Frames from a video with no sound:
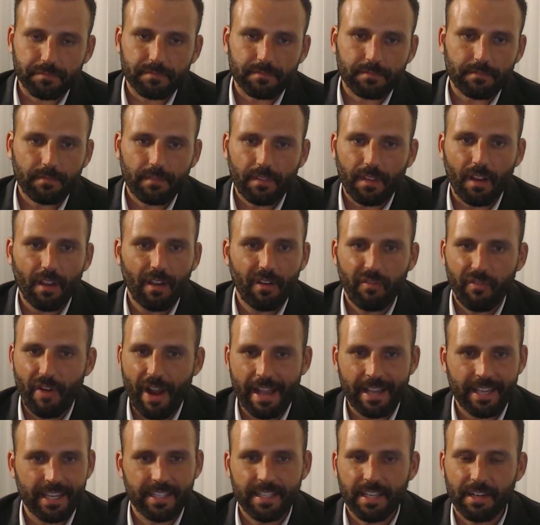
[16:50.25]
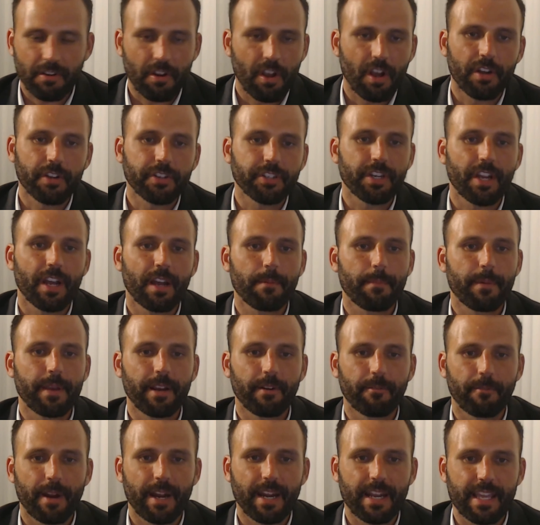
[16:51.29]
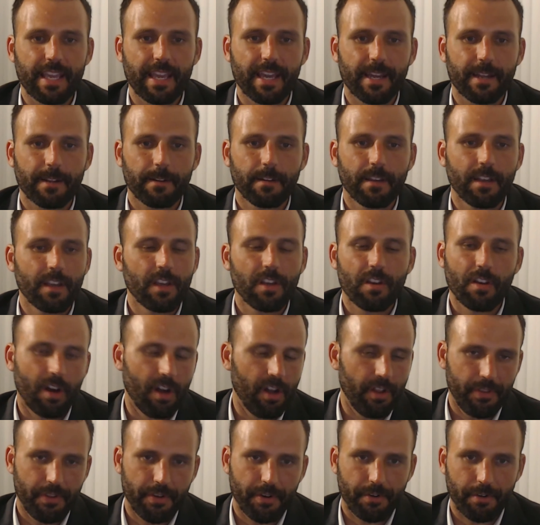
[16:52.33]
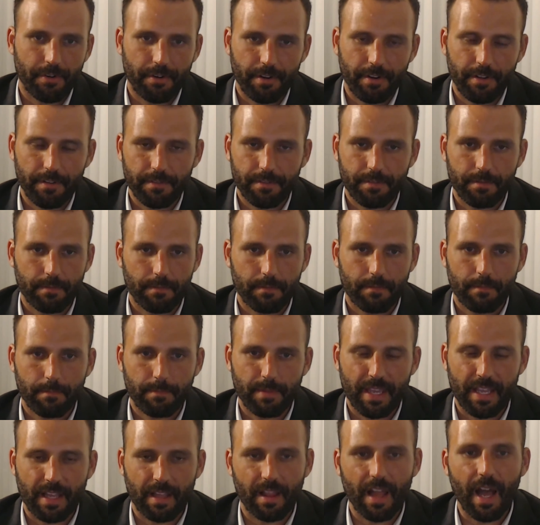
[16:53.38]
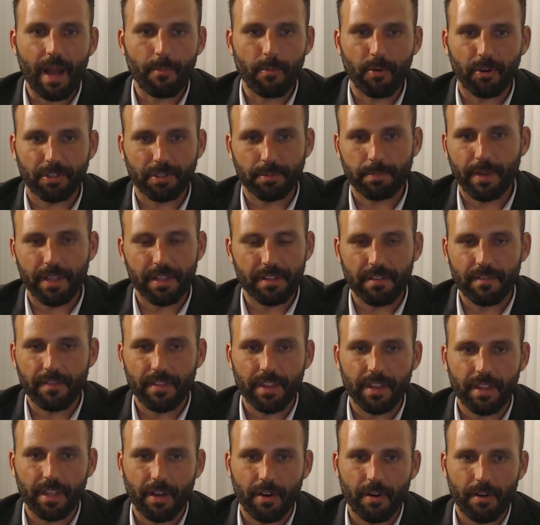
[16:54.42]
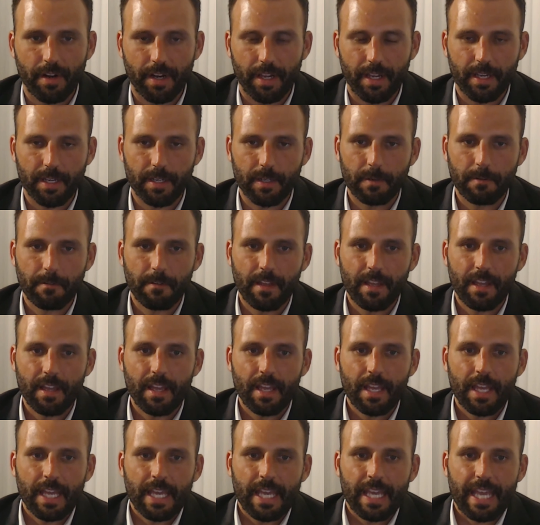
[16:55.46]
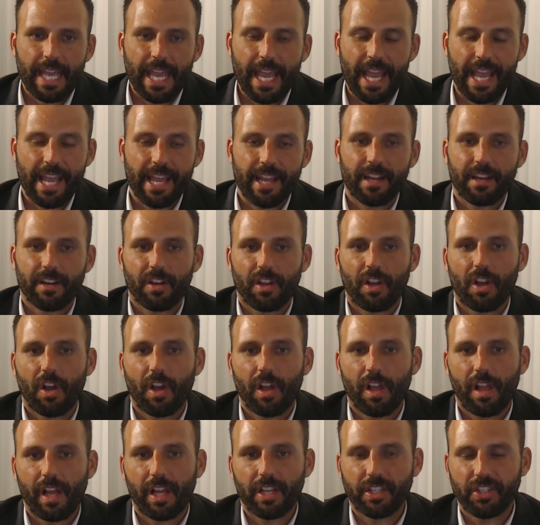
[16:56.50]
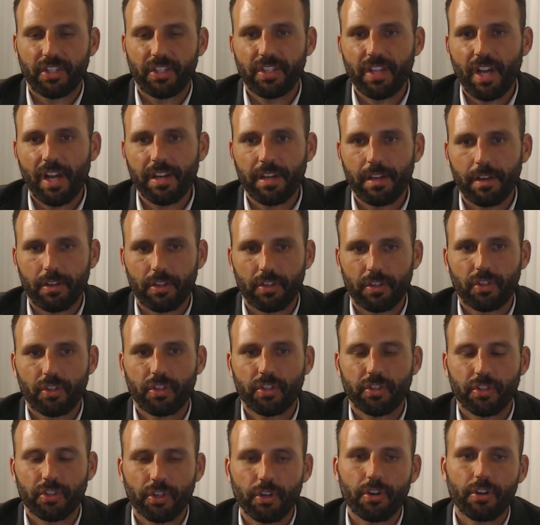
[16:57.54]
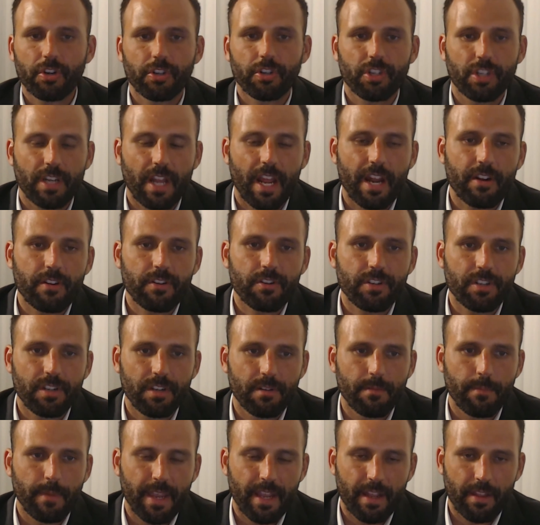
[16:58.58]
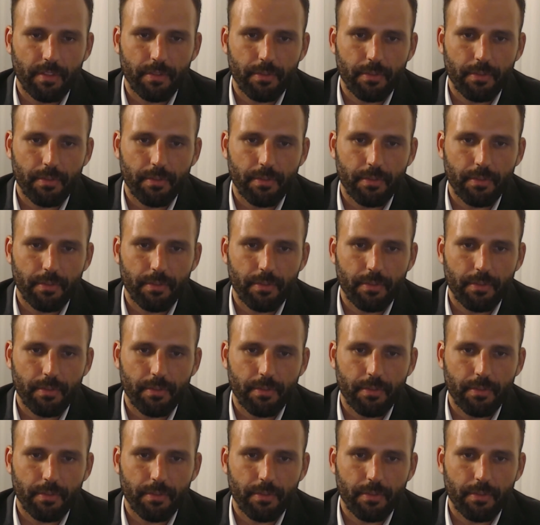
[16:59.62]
fracking technology not being ready yet, alternatives being a lot more expensive than they are now, and a sudden surge in energy demand through